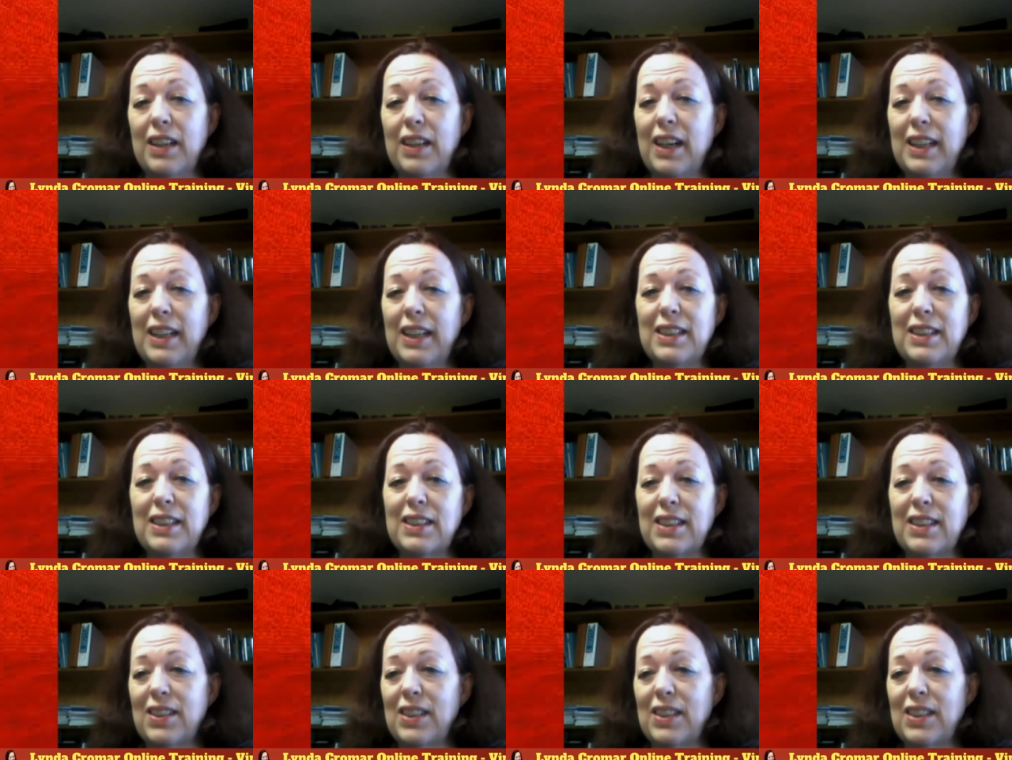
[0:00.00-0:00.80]
not
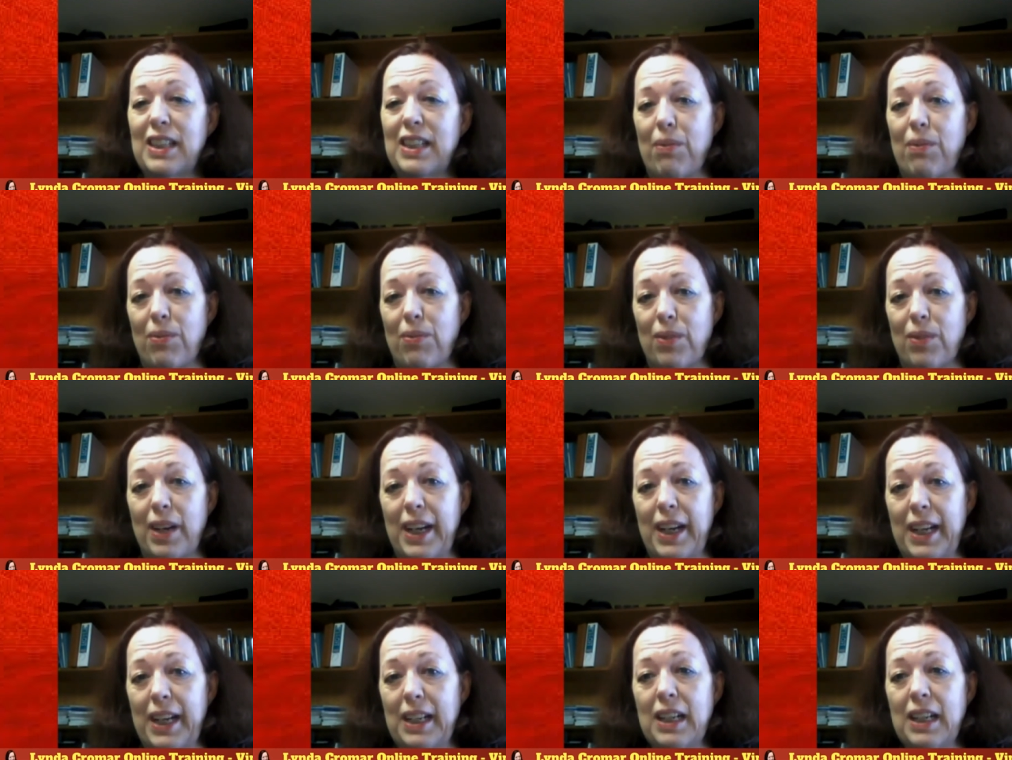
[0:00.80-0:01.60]
necessarily
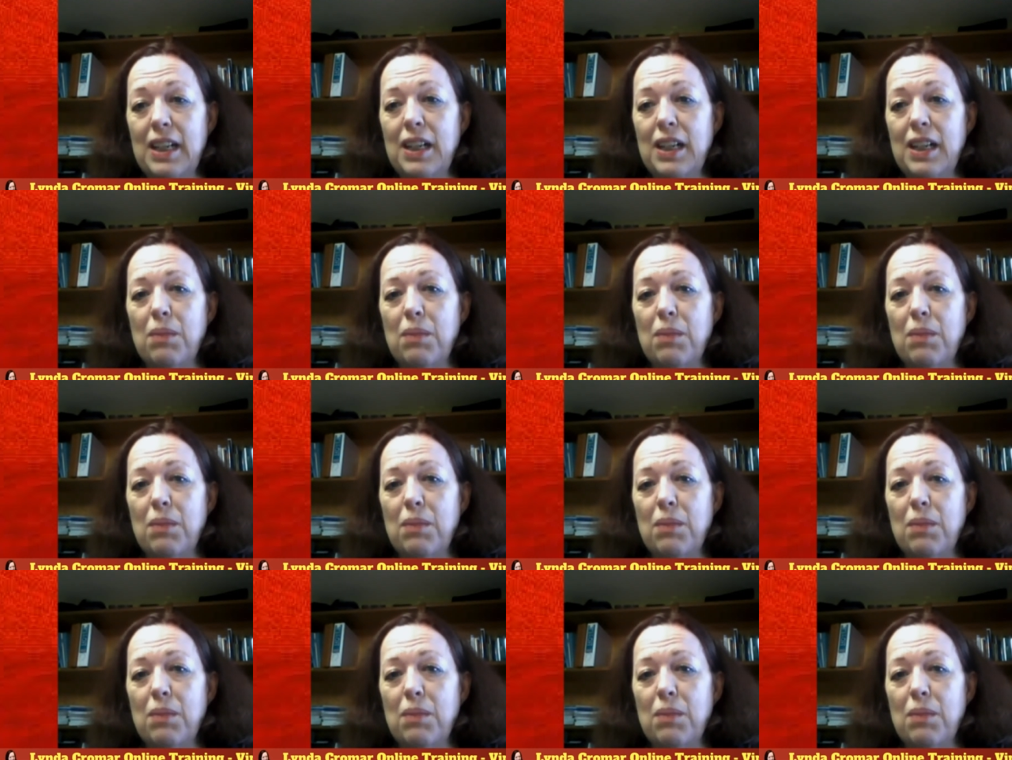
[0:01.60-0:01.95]
afraid,